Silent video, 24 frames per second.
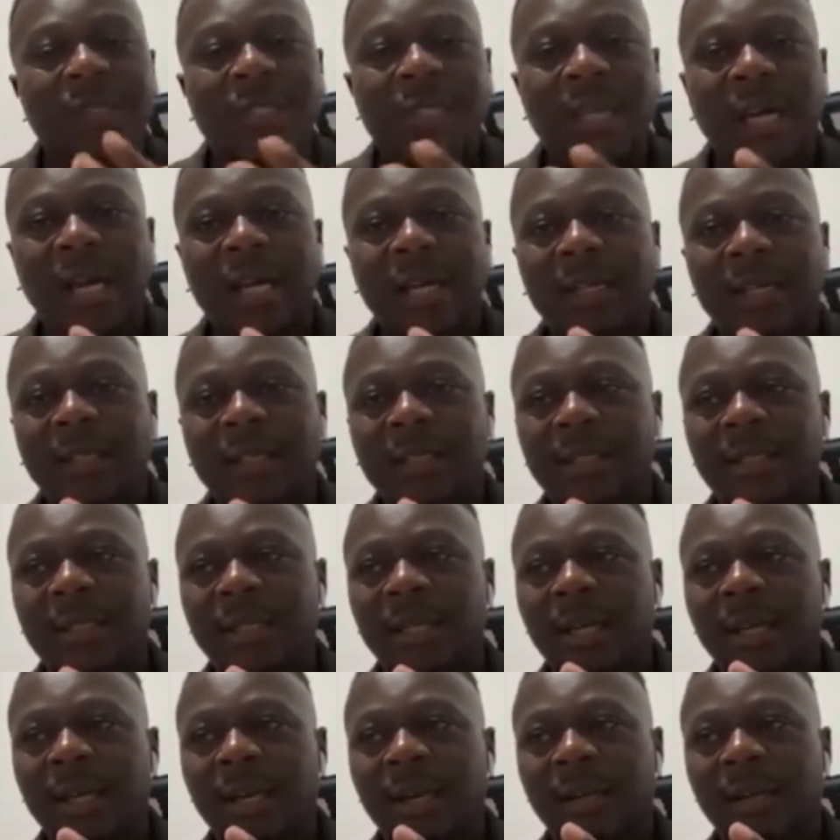signs
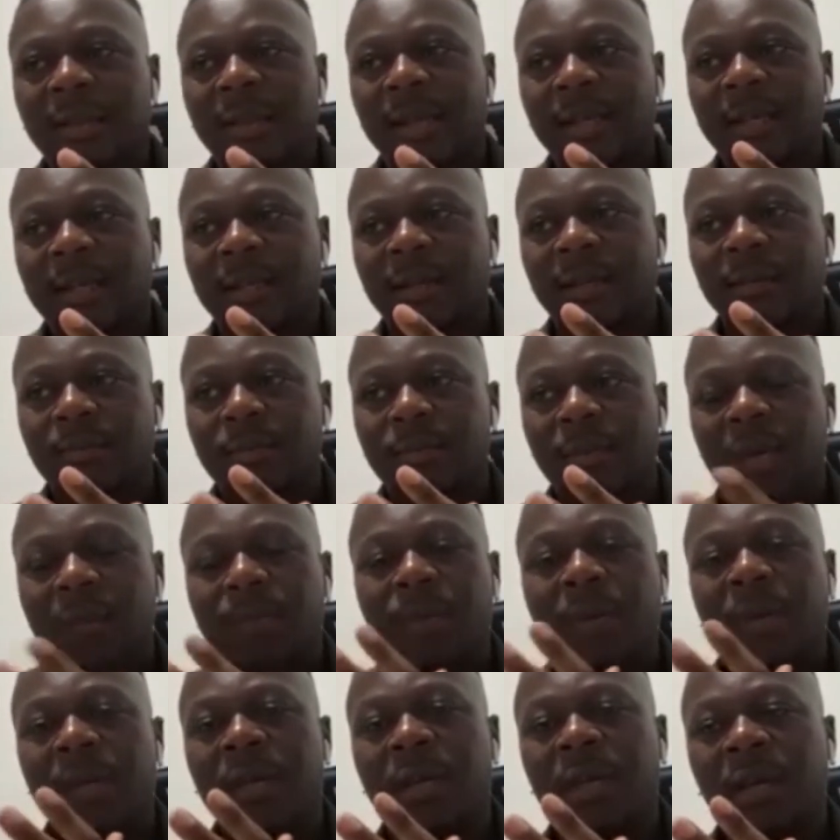that
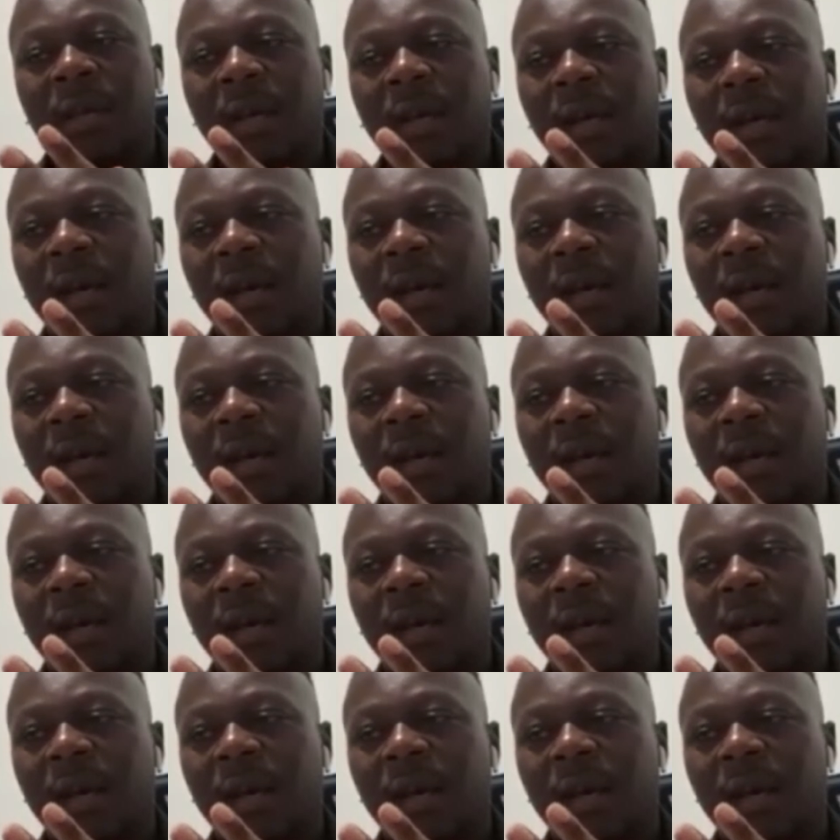maybe